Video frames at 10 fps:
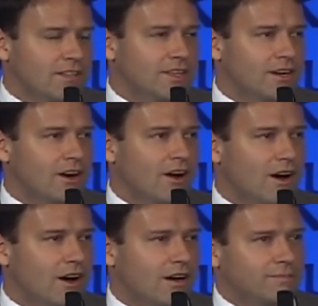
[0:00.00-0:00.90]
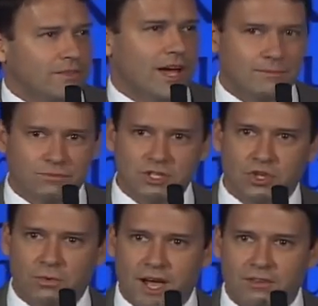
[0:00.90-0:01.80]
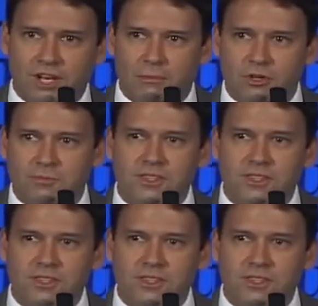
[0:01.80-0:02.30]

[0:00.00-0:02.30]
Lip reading: There are, these are round numbers,